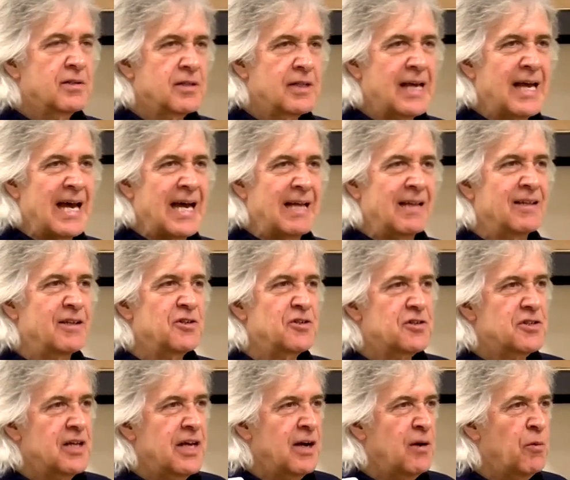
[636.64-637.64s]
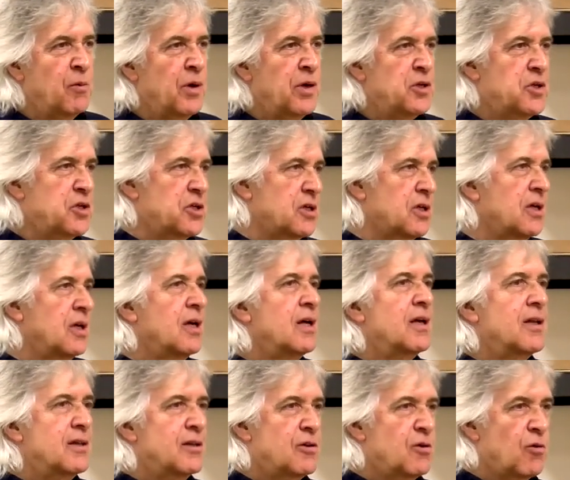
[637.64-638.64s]
the catalyst at which
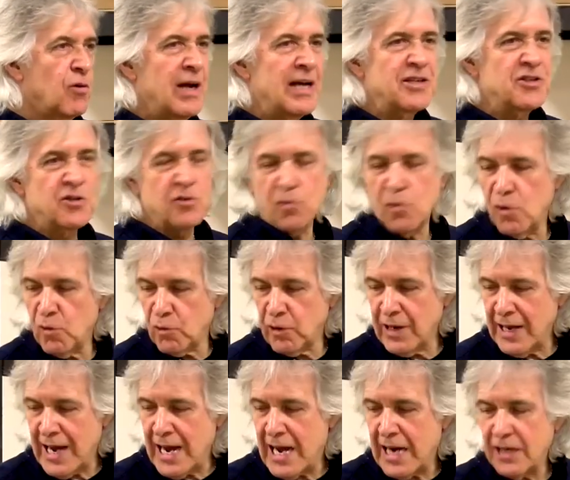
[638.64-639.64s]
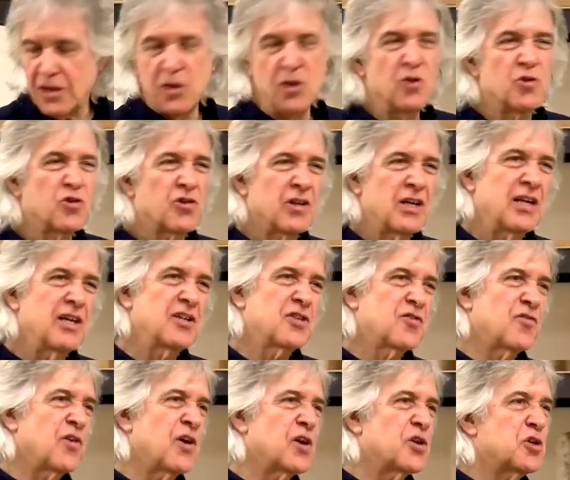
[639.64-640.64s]
the resin will react. Usually it's
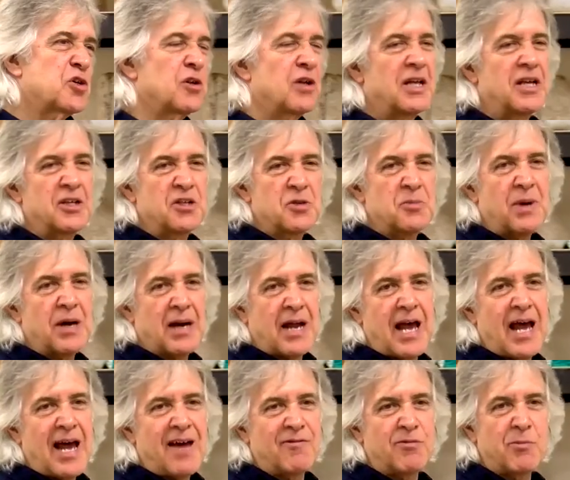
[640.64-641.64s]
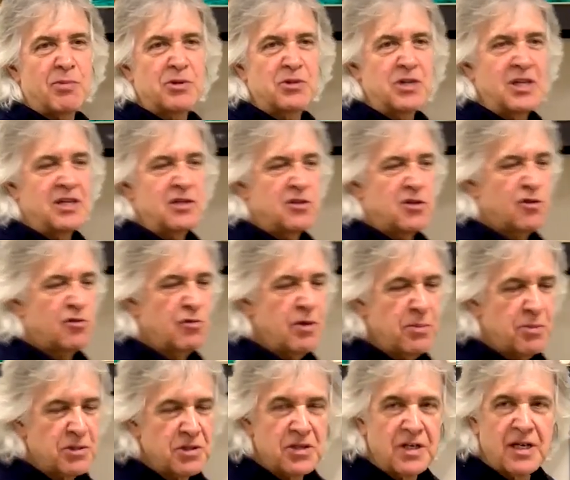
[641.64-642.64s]
about 0.5% to
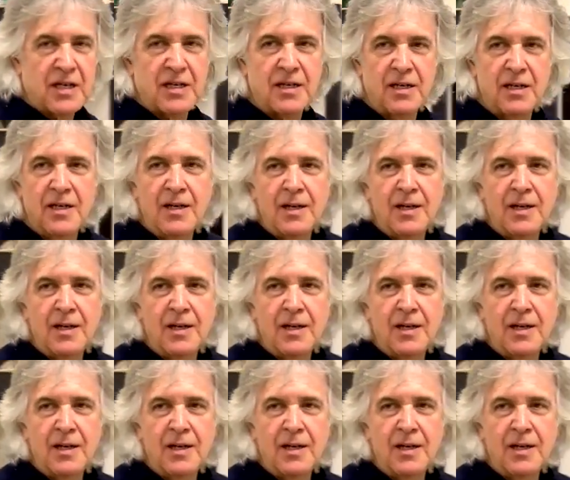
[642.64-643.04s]
3%.